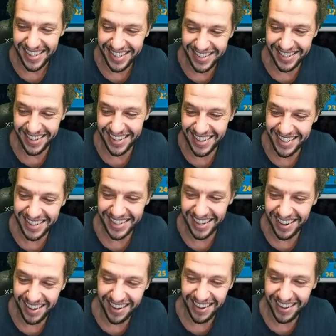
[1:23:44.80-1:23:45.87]
This guy
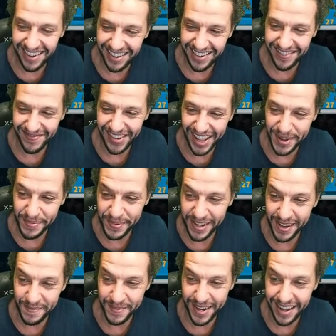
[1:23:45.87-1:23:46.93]
is oh blah
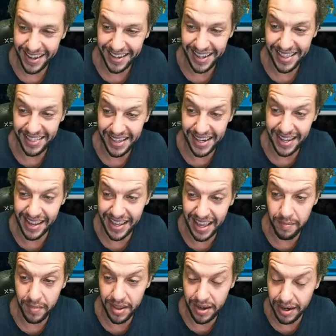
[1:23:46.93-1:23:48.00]
blah blah. And then he
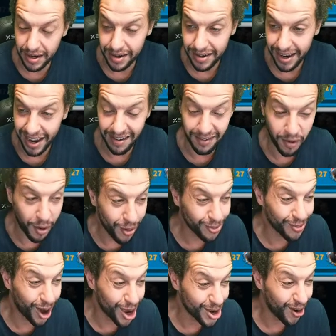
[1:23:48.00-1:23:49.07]
came here and
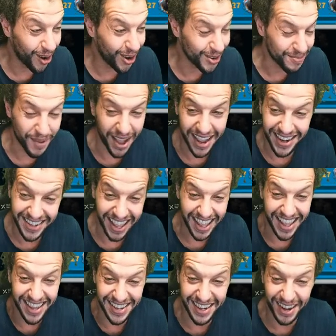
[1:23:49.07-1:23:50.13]
oh my god man,
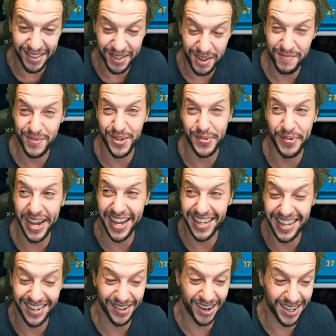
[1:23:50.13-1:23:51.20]
he got them
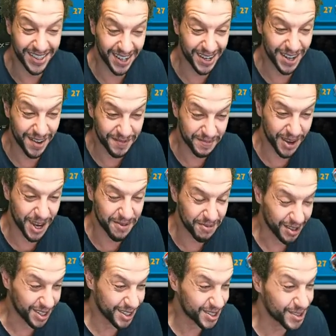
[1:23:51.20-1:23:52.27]
swinging right and left
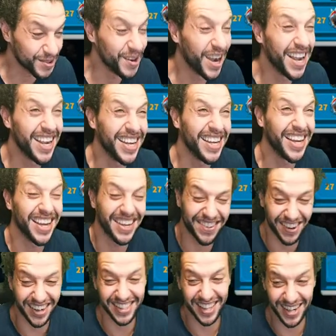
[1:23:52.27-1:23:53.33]
baby.
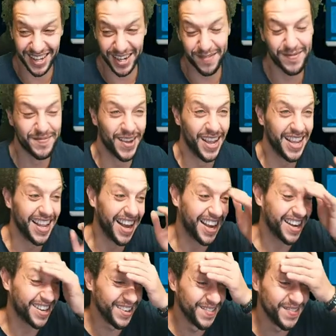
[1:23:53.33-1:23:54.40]
Swinging right and left man,
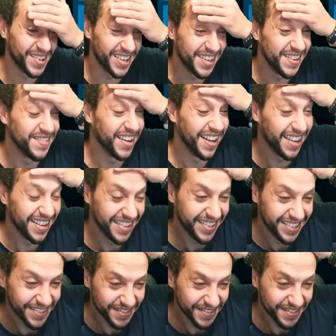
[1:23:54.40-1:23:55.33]
I can't believe it